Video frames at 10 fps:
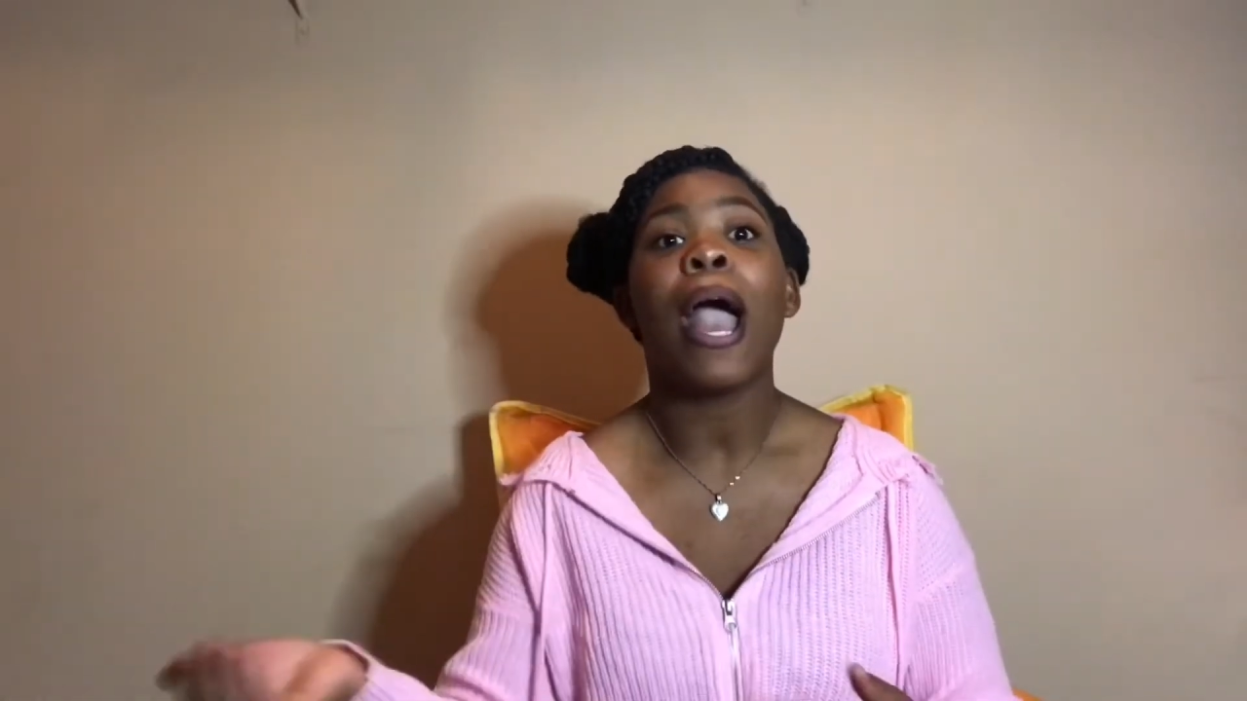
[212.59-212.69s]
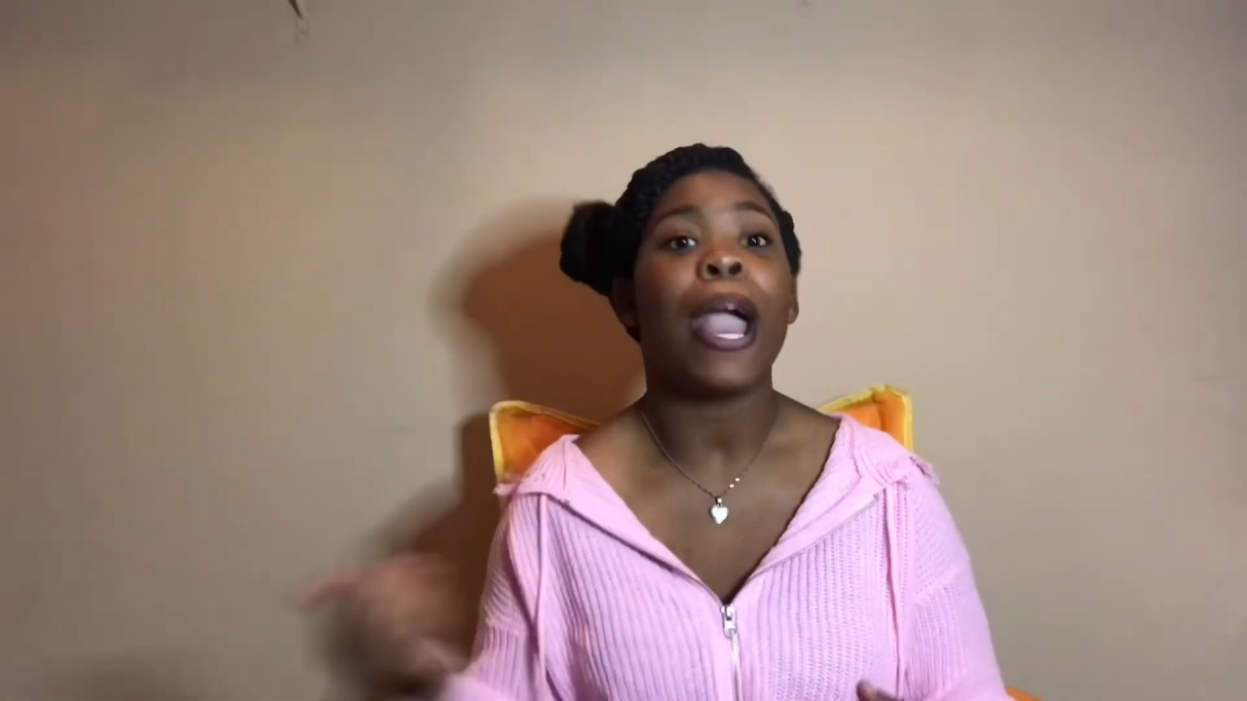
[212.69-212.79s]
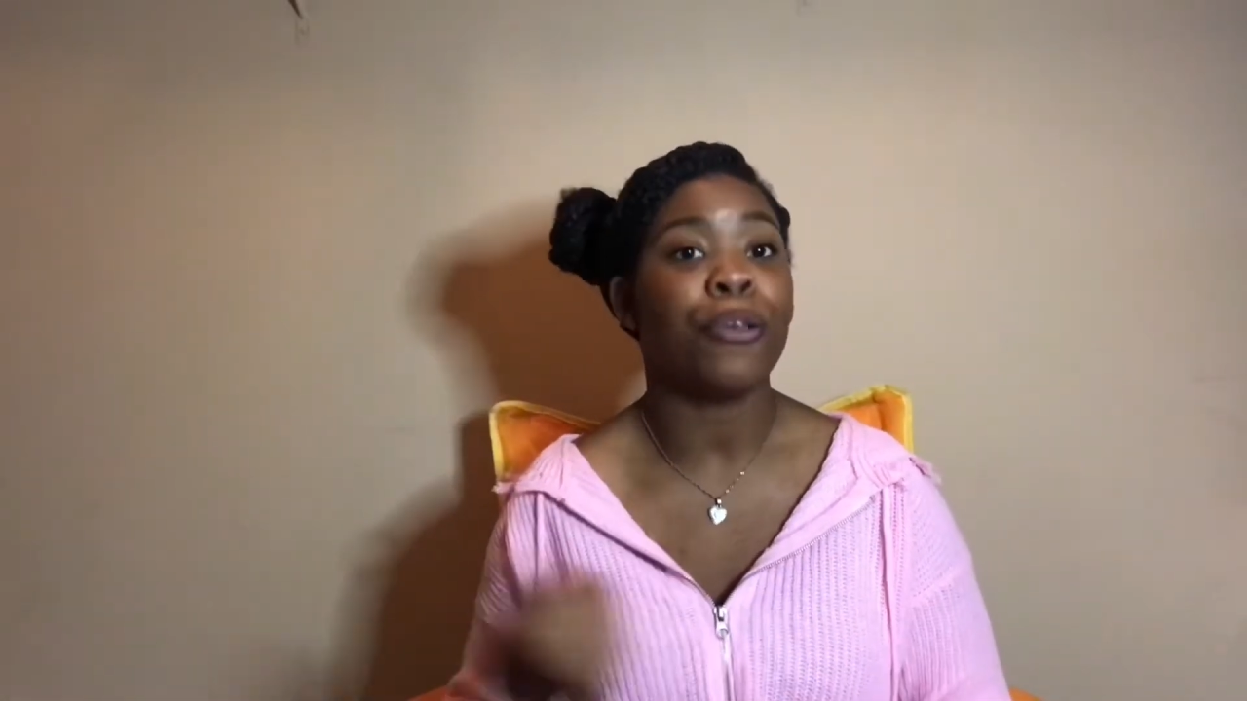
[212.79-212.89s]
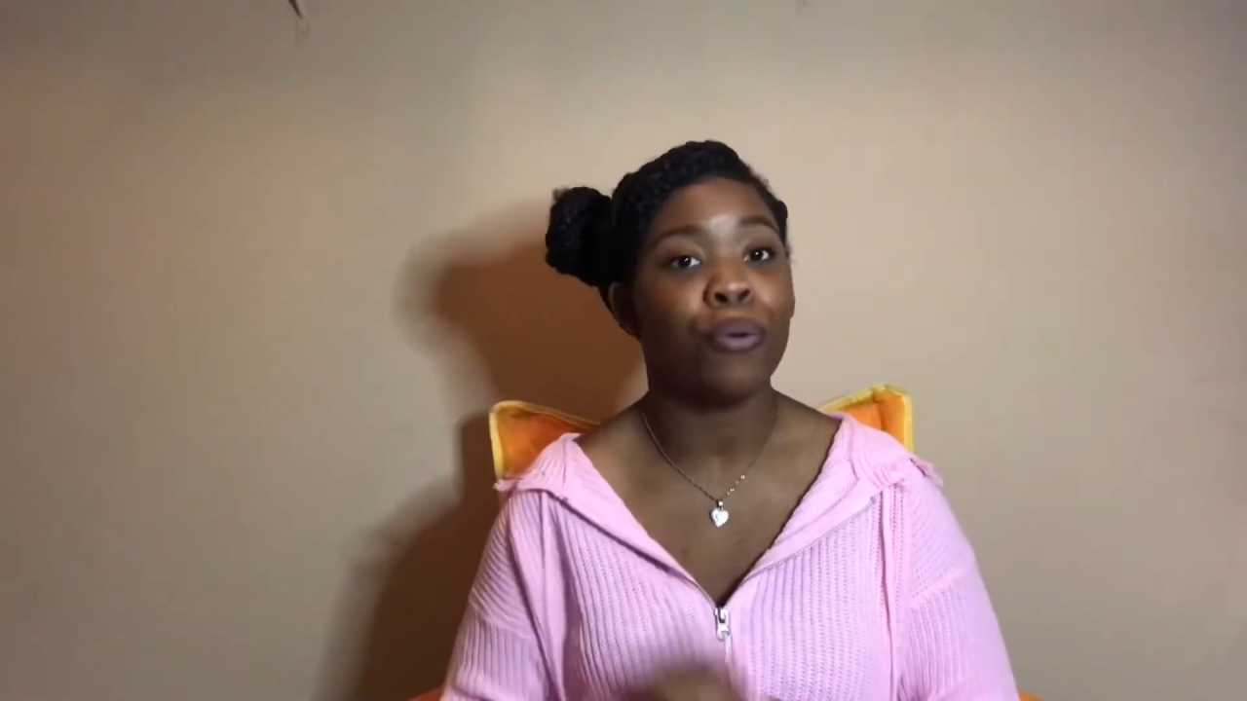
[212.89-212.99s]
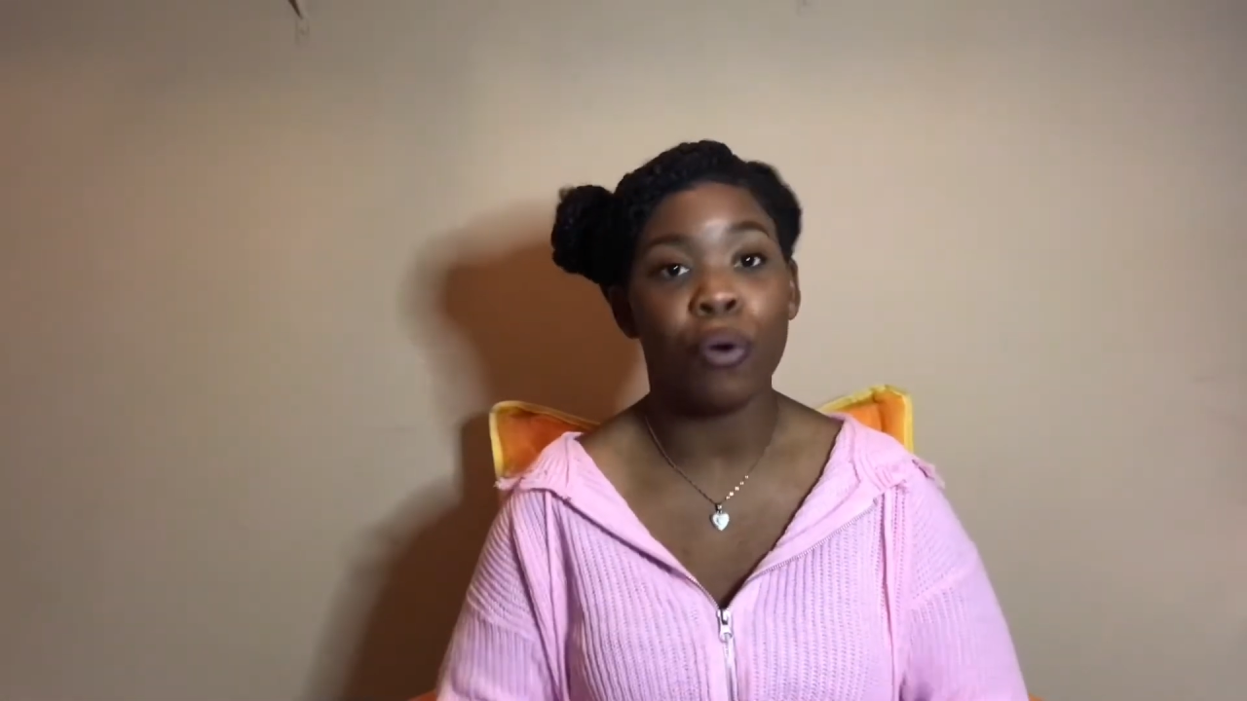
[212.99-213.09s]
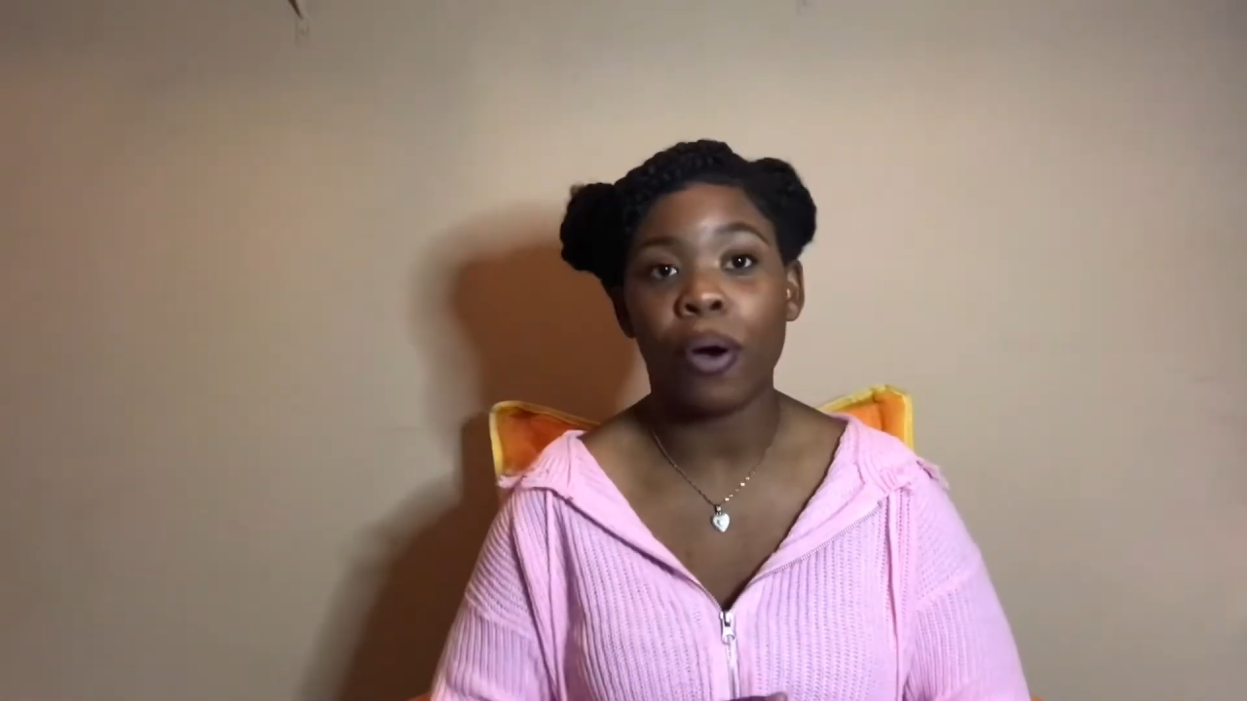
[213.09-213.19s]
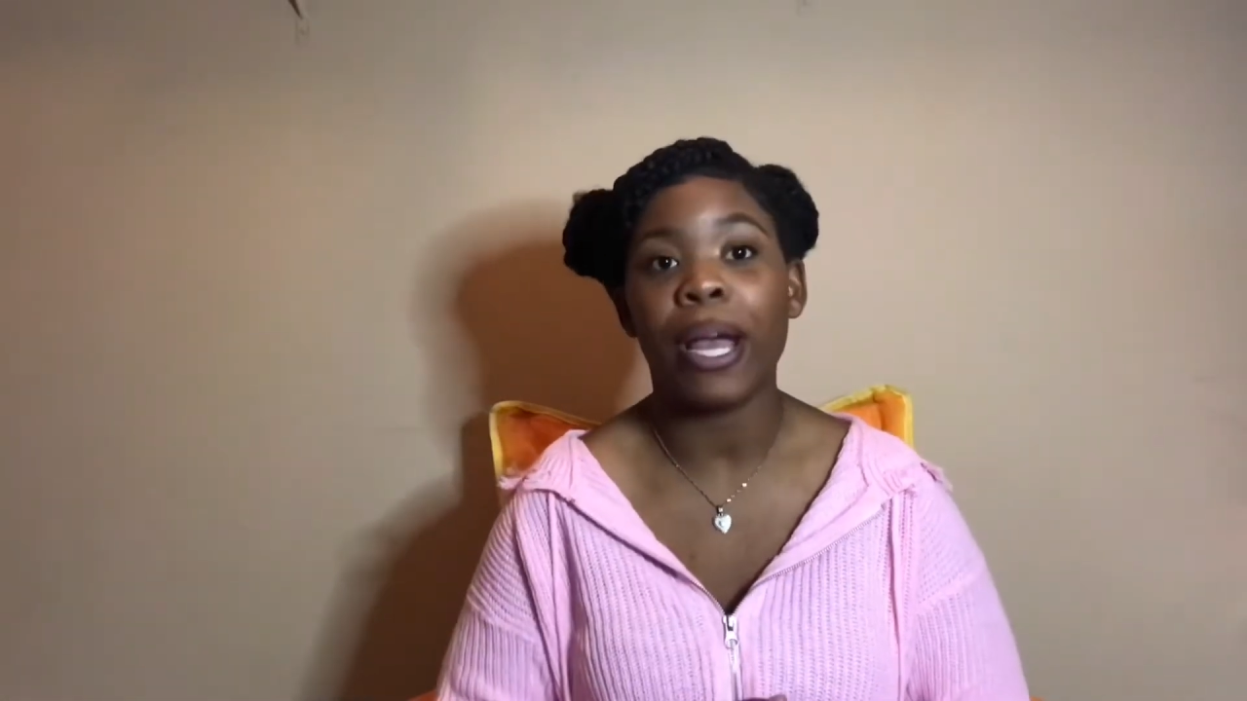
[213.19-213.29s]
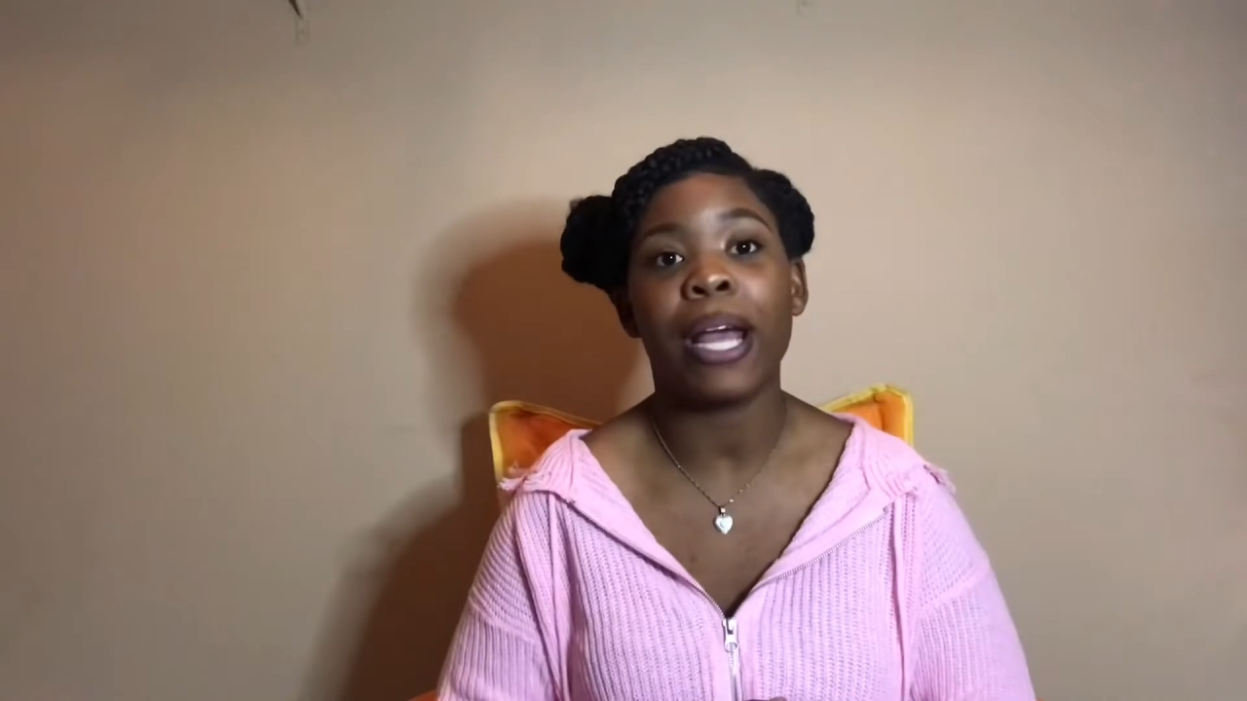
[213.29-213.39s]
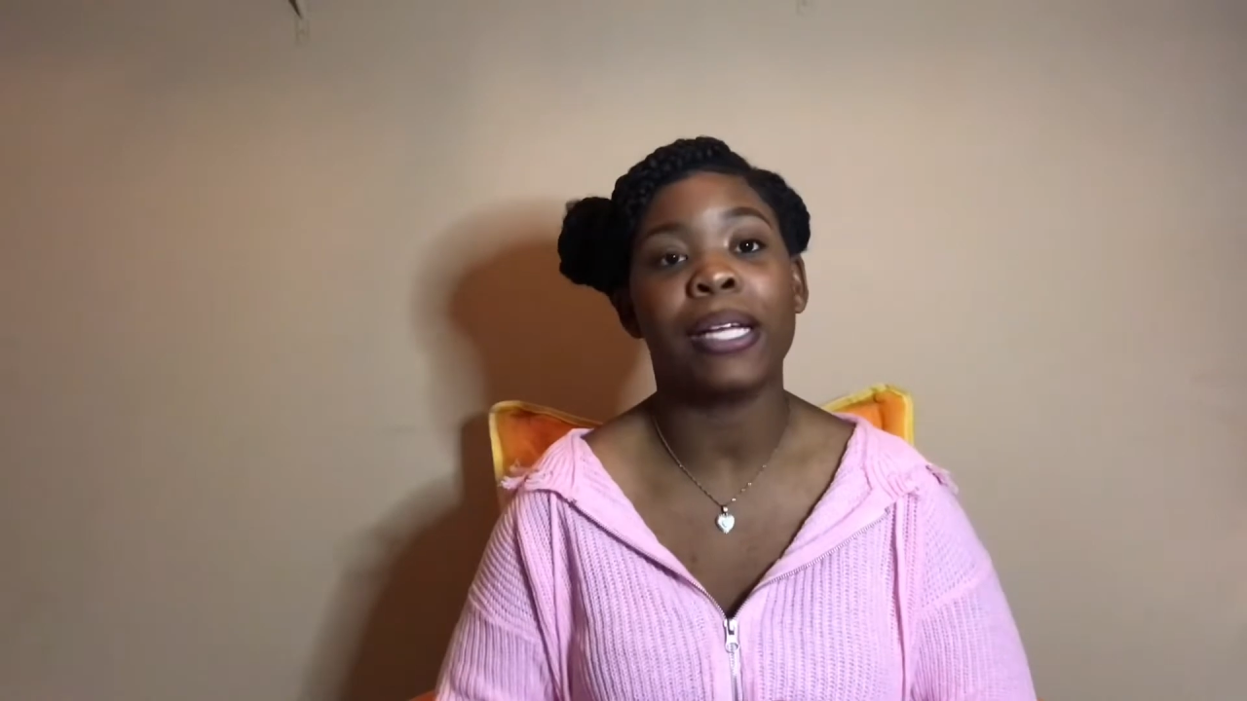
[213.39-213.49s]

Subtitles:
and you go ahead